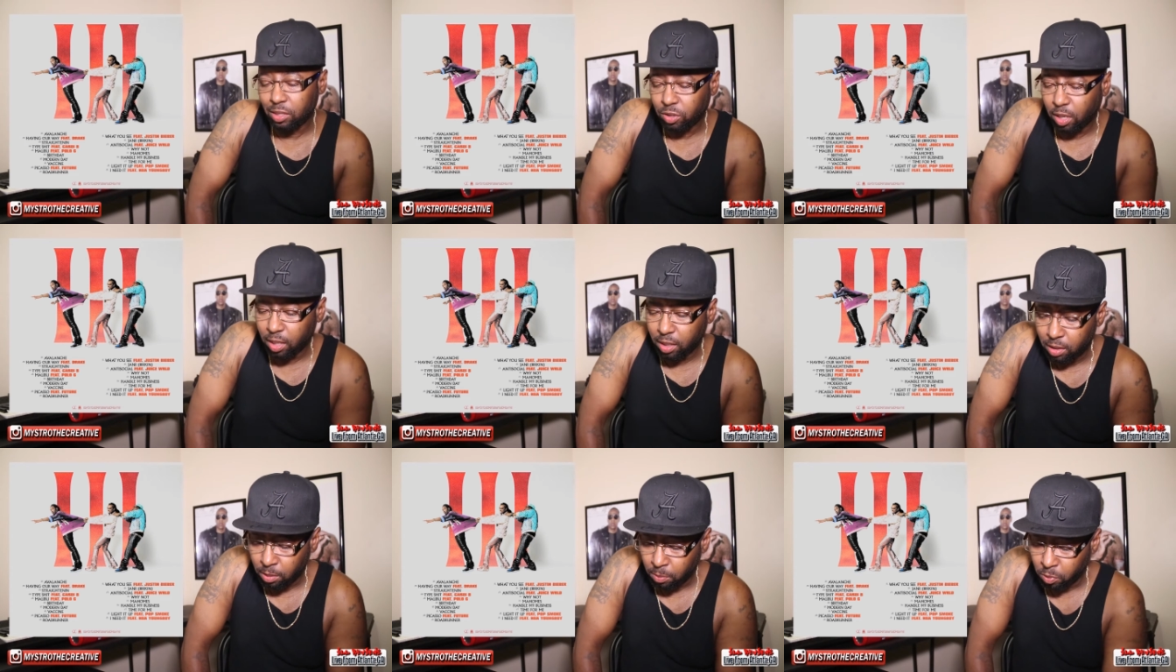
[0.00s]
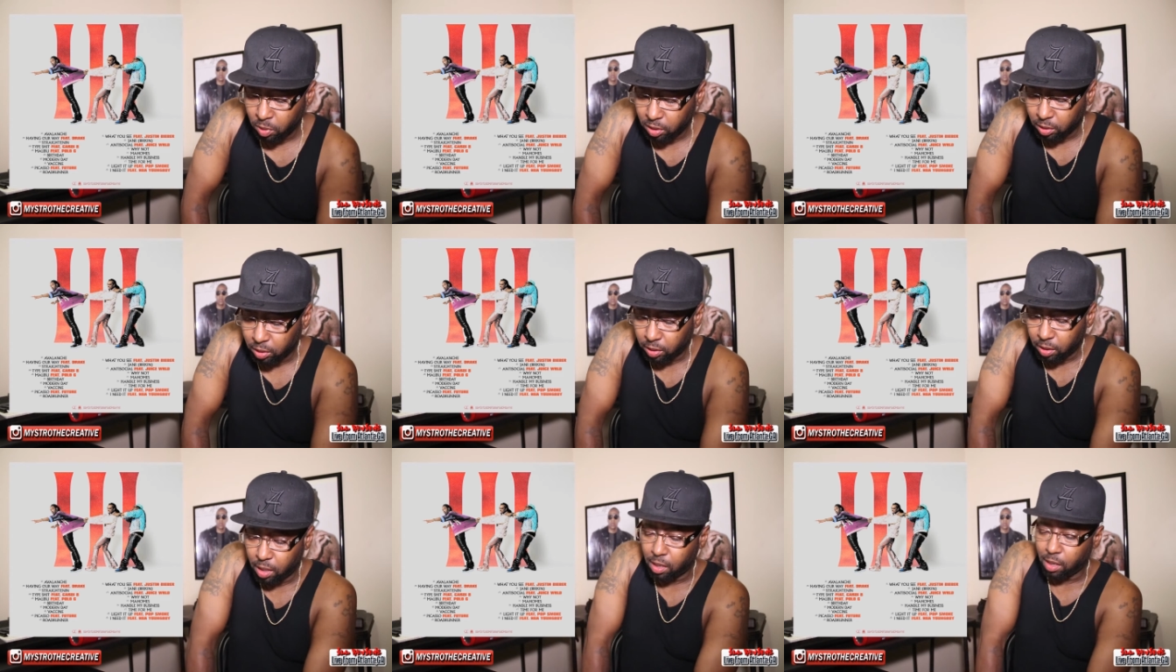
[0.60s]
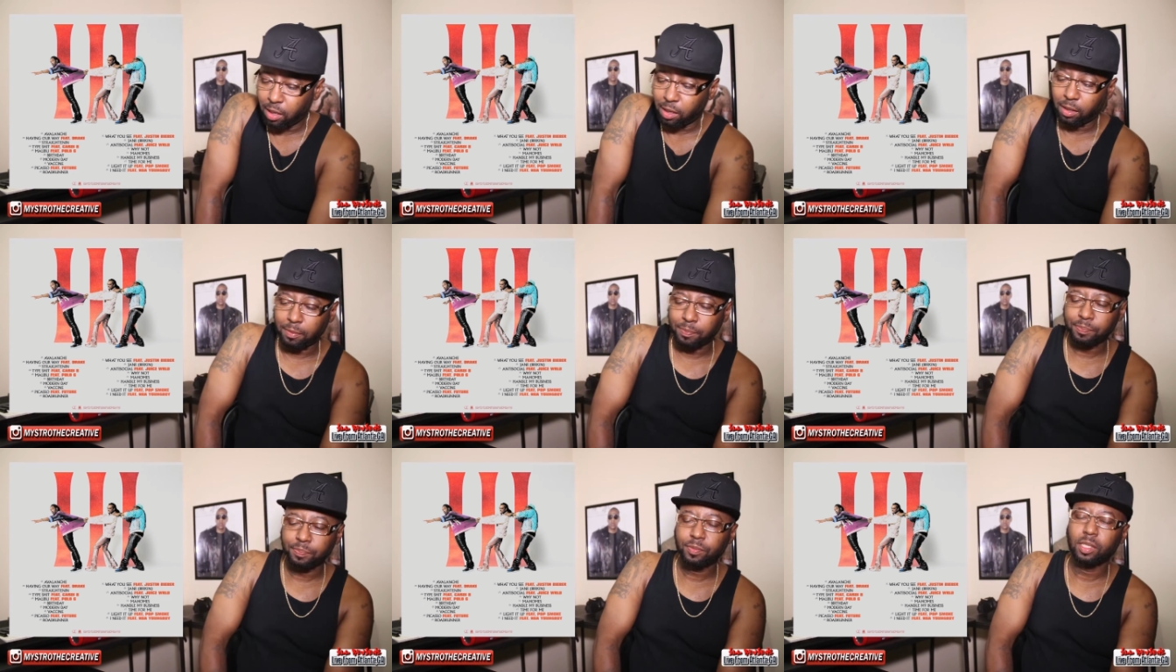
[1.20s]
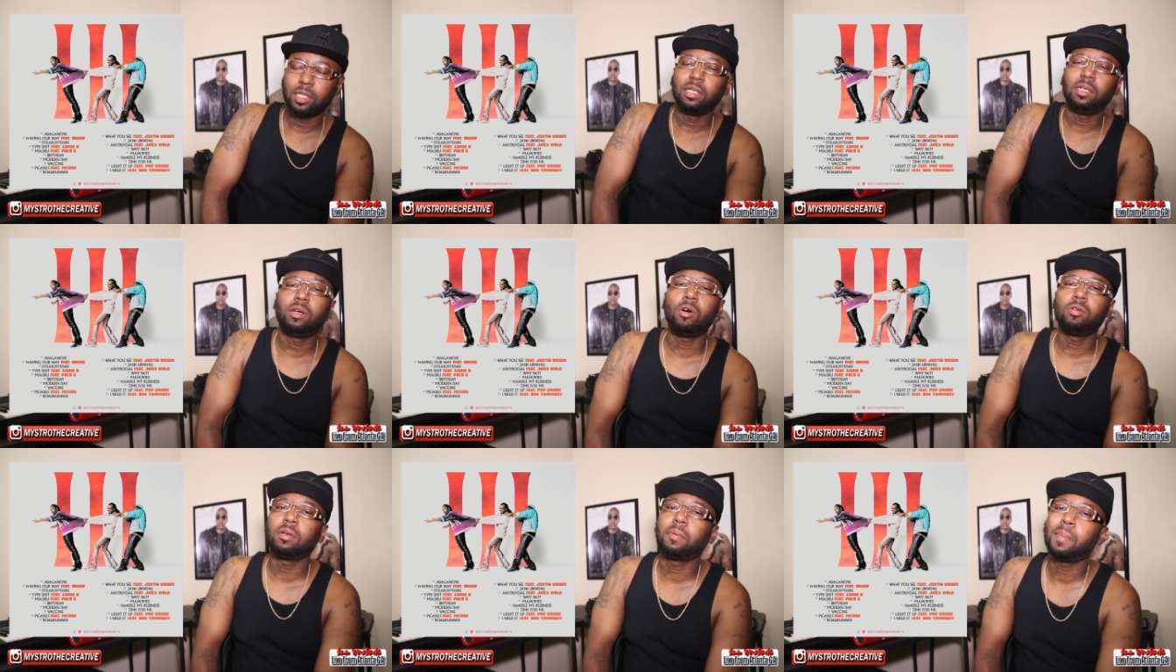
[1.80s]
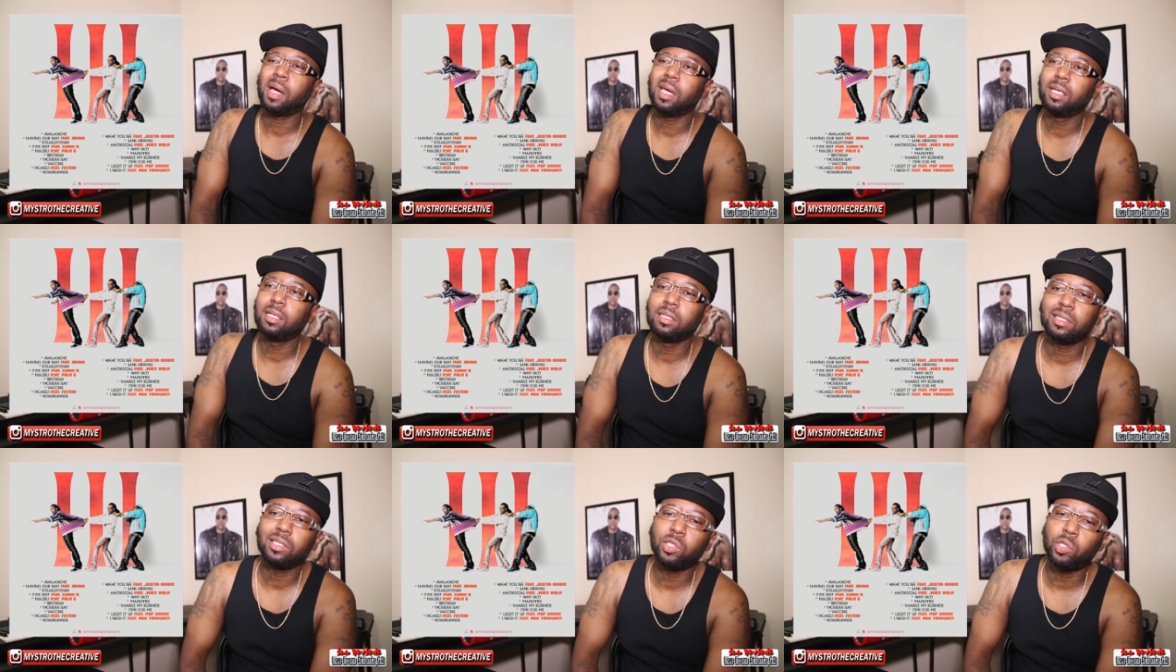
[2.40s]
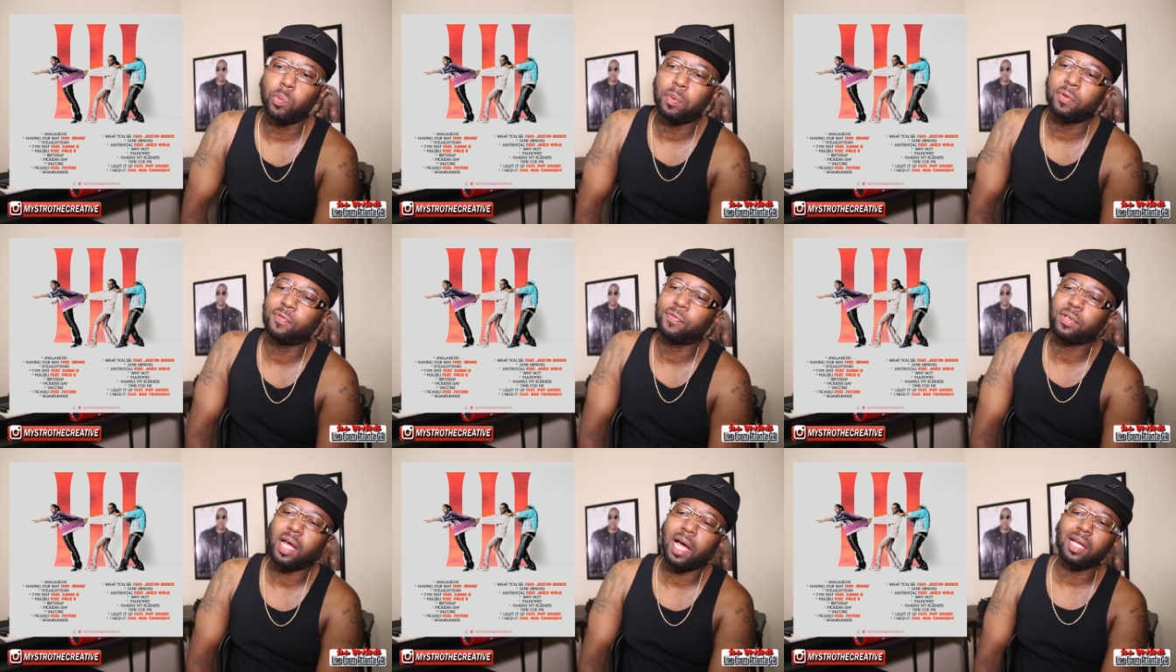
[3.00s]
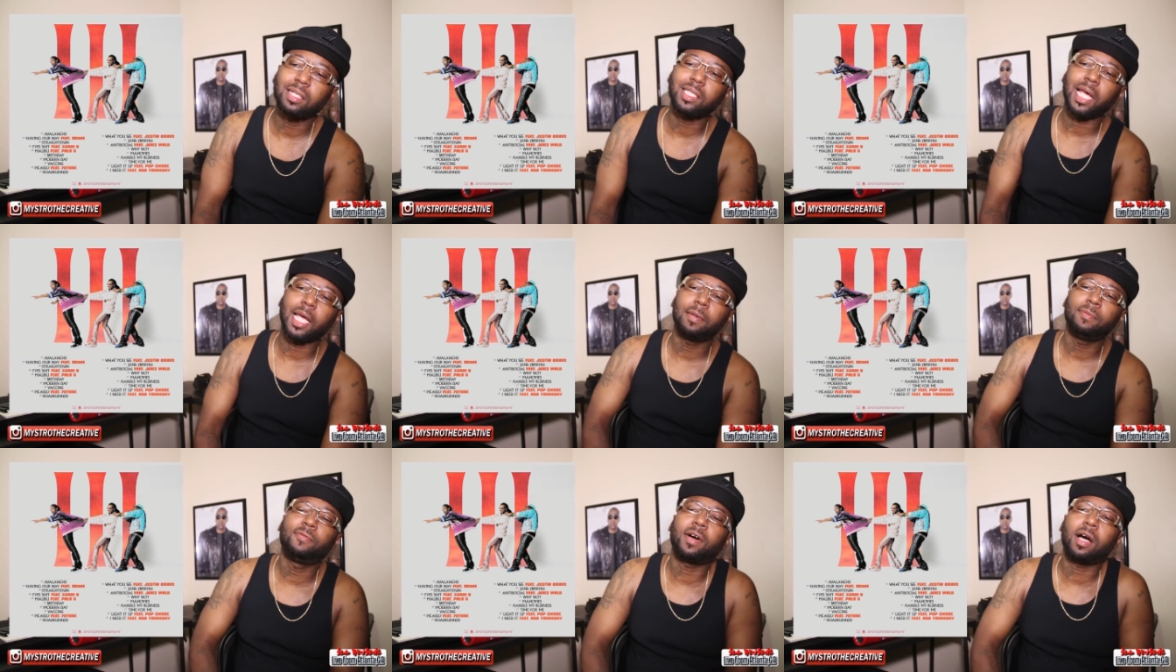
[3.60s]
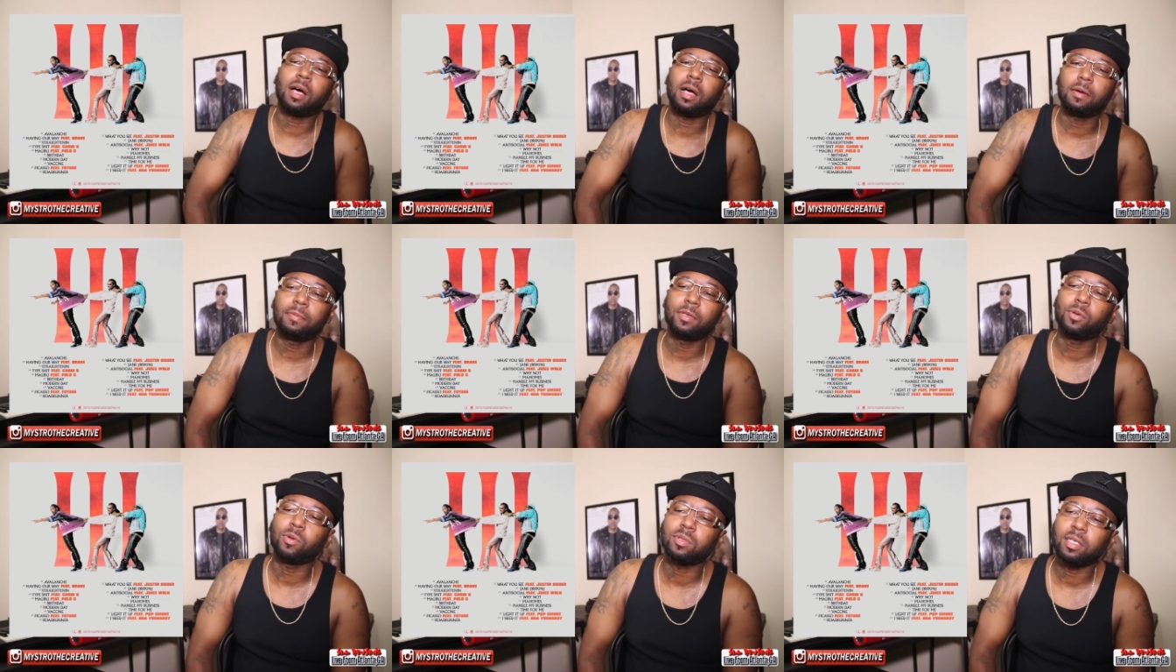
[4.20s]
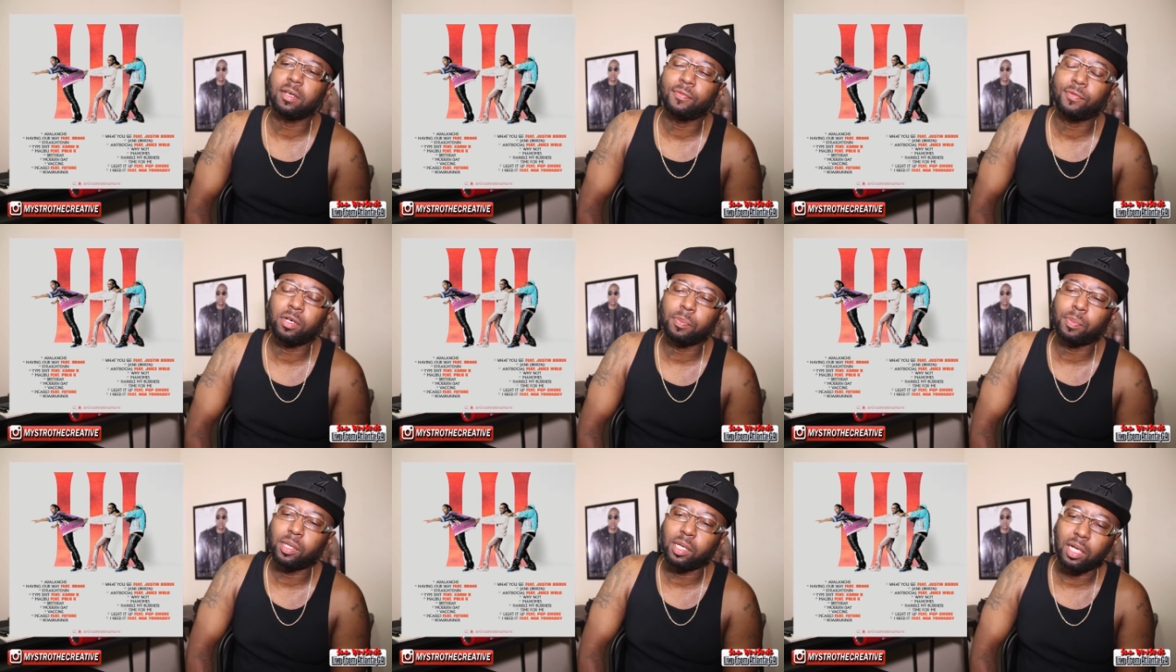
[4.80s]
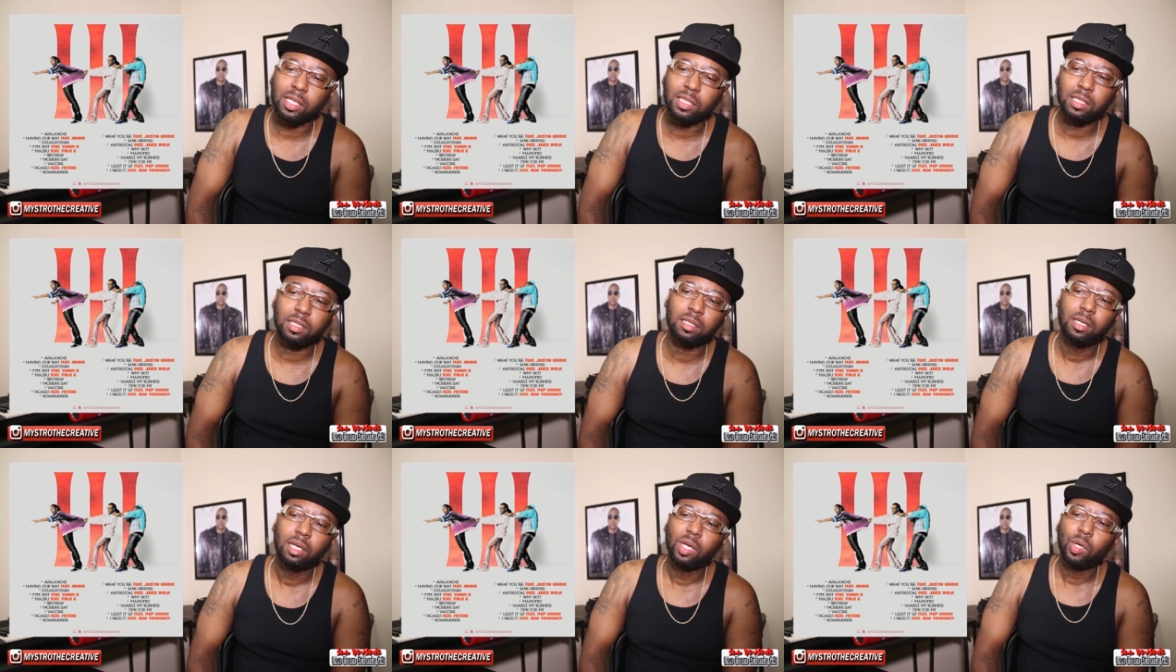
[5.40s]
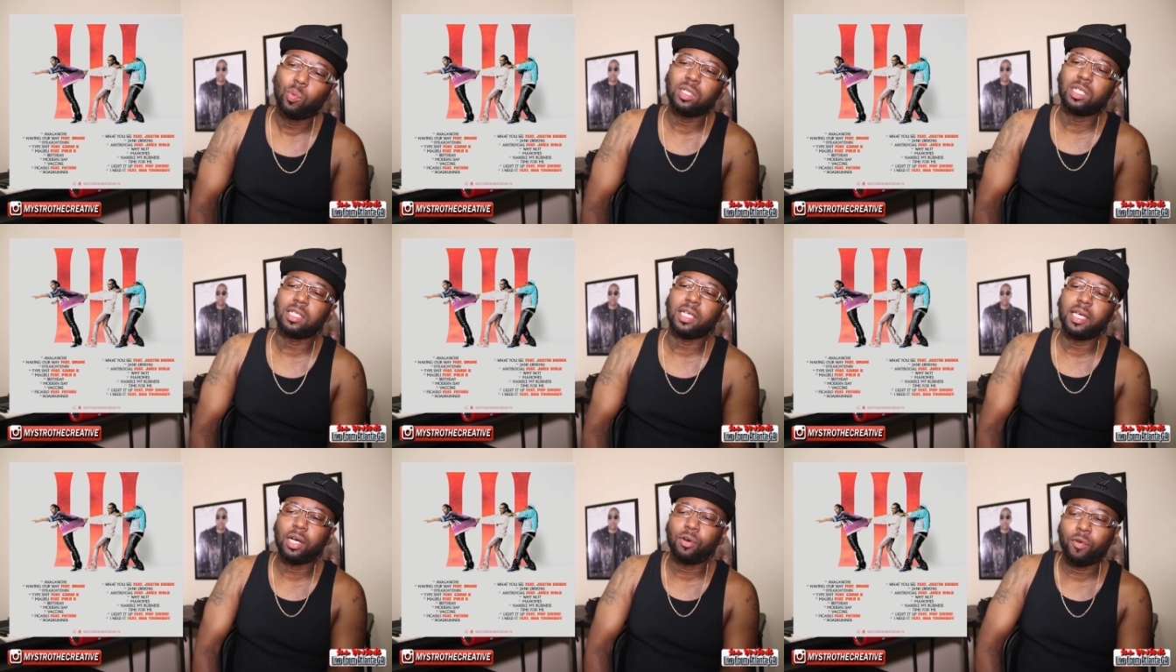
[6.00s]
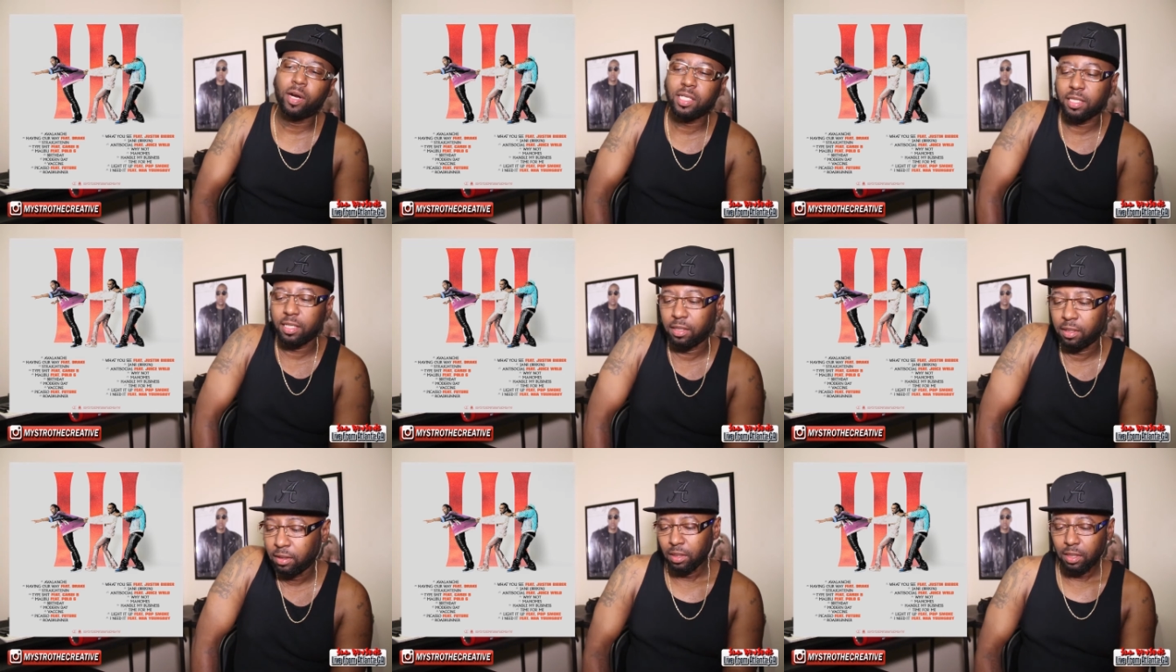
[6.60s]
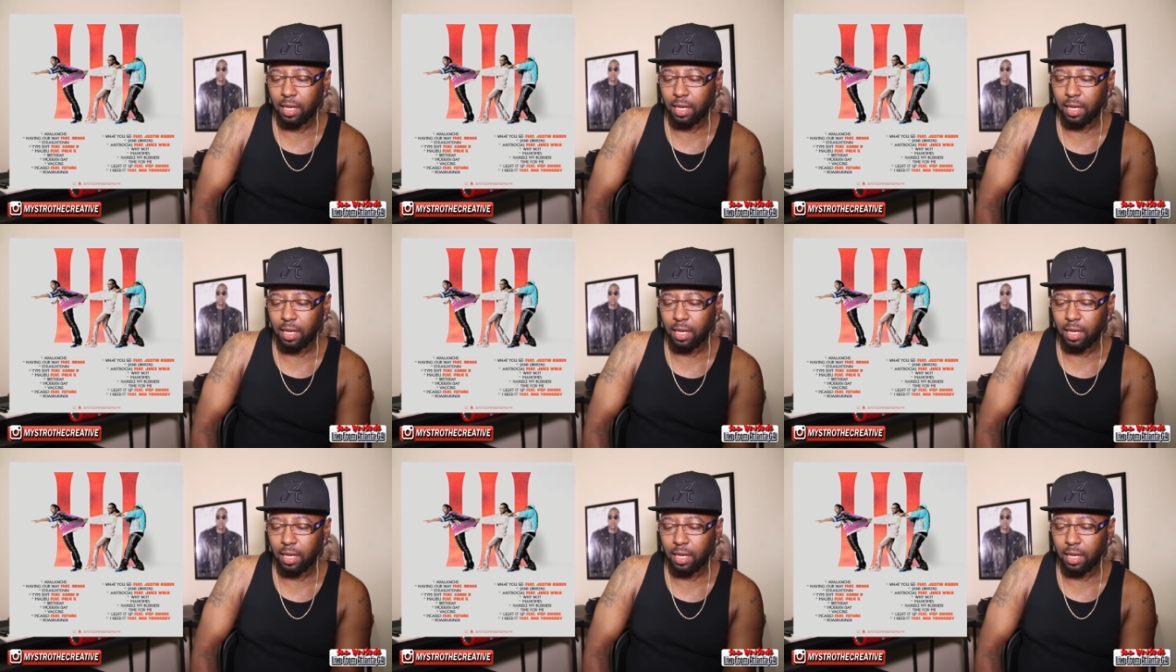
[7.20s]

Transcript: try to come with the uh, Dolomite, super fly type vibe, you know what I'm saying, for the production, which is interesting.